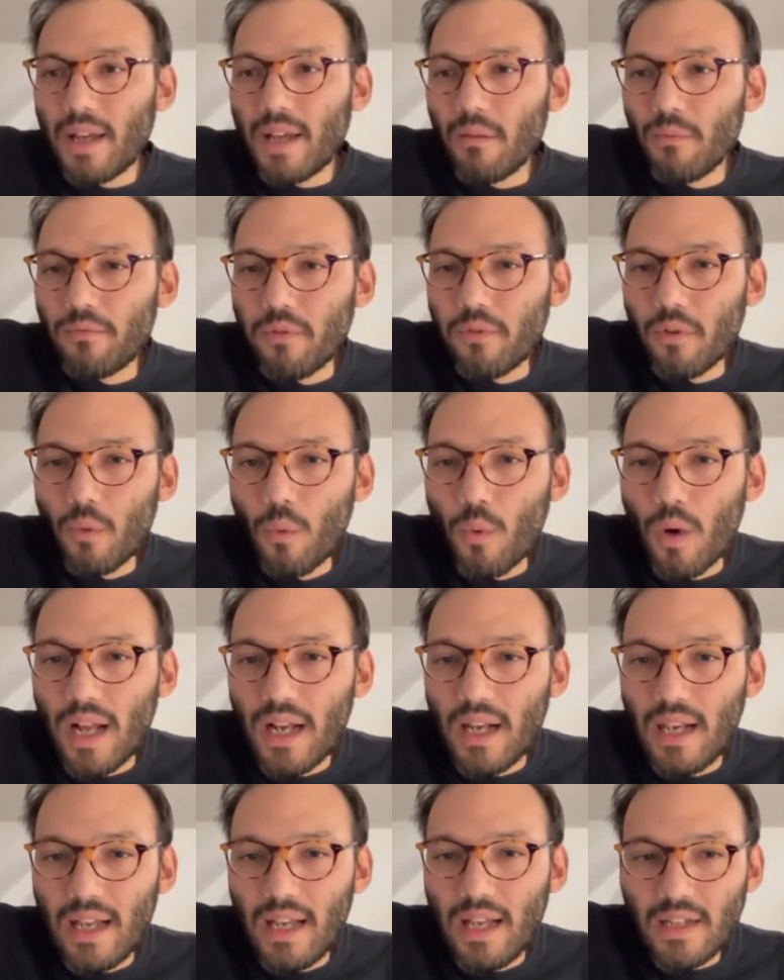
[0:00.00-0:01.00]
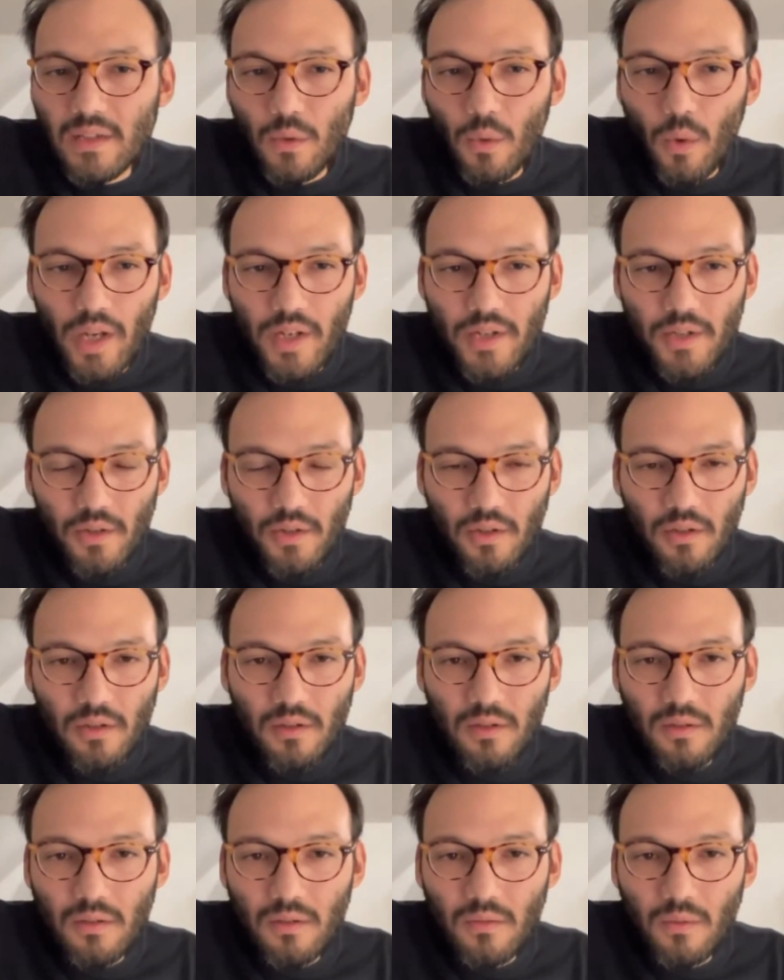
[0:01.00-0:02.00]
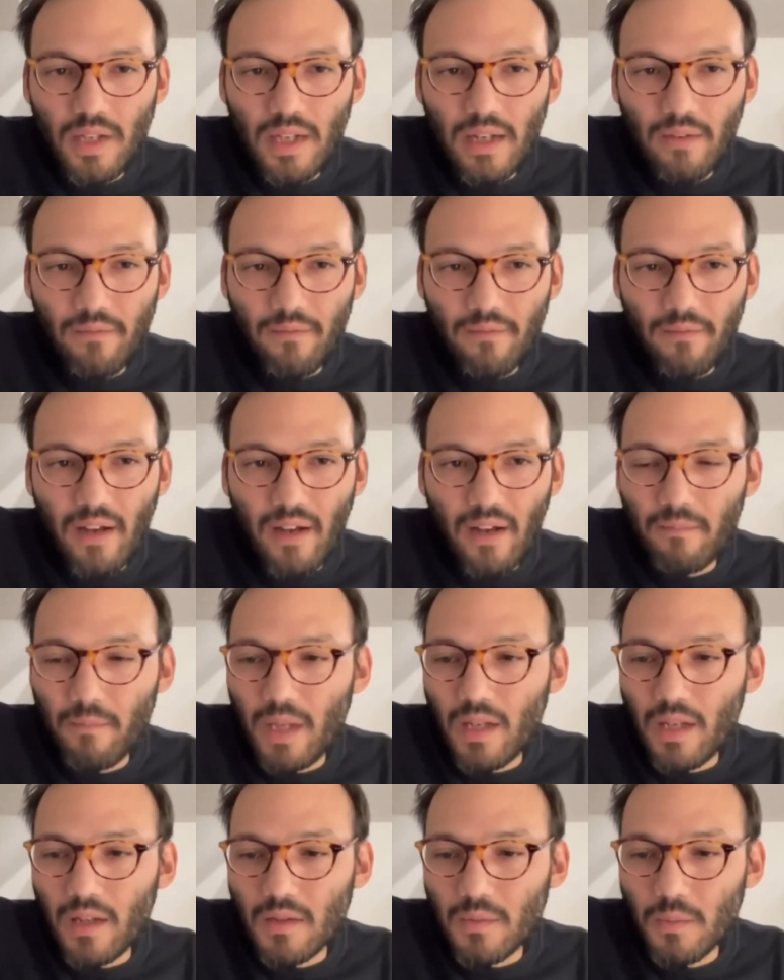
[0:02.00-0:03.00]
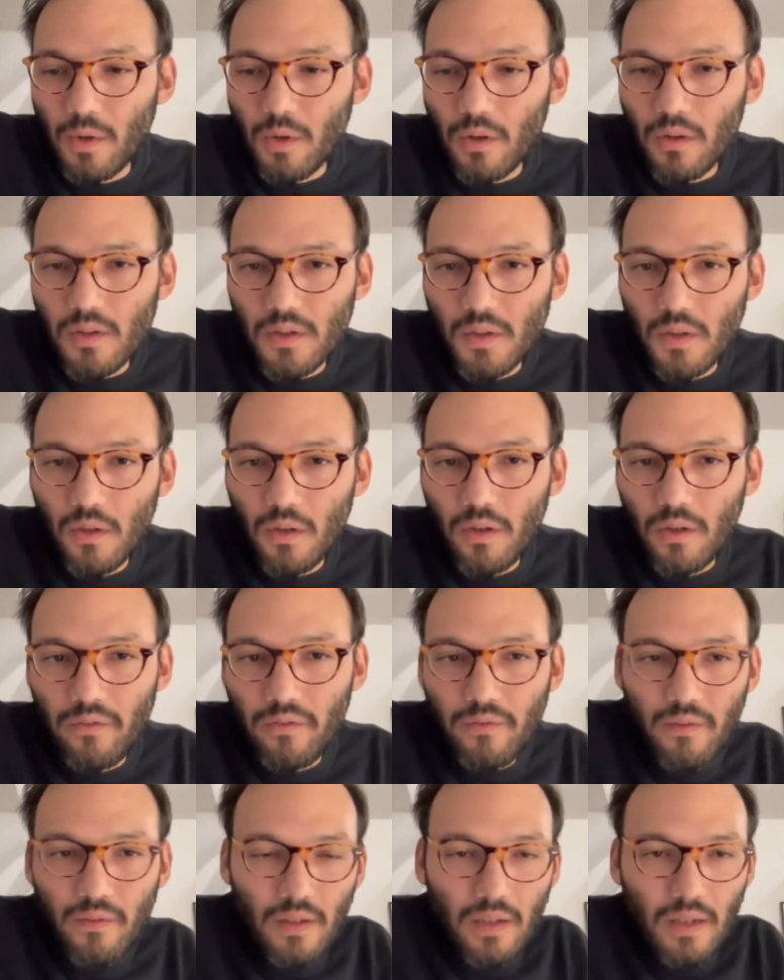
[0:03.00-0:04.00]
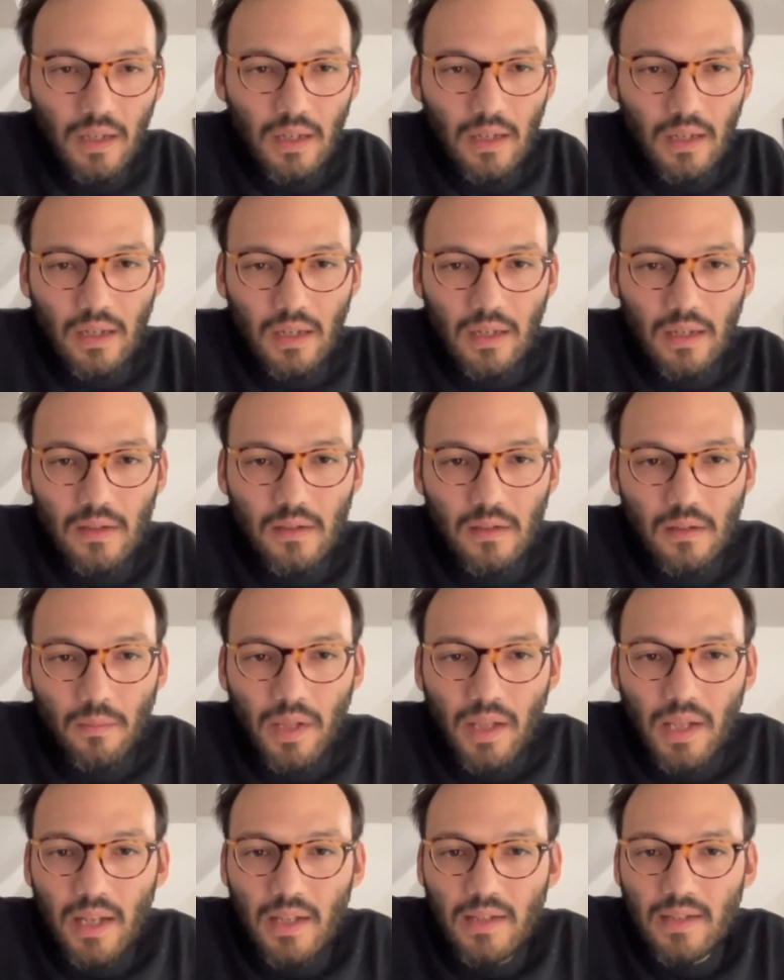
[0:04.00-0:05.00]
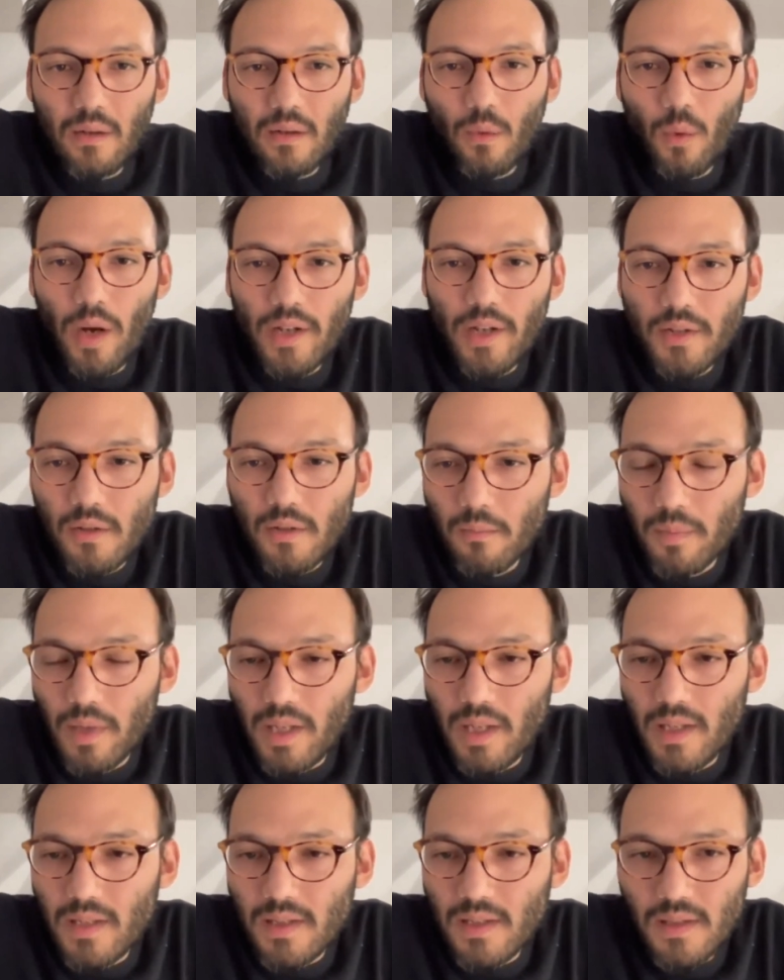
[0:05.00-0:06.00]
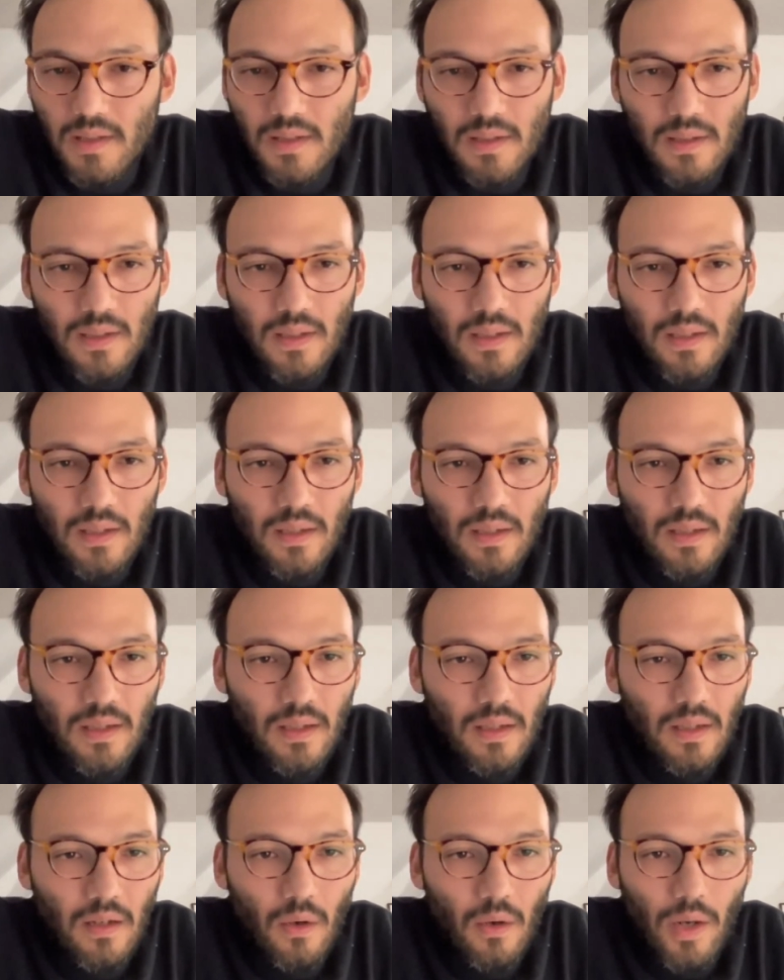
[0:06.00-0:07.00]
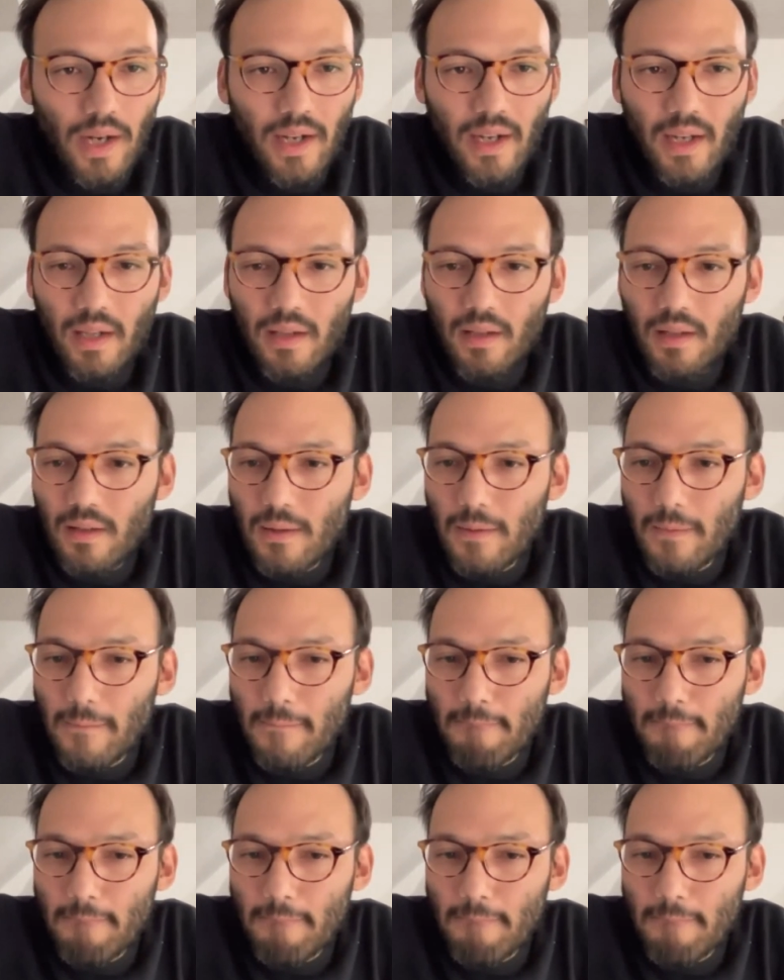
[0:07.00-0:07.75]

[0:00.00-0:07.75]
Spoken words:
time for one last question. We have 5 minutes more. So if somebody has a question, please go ahead.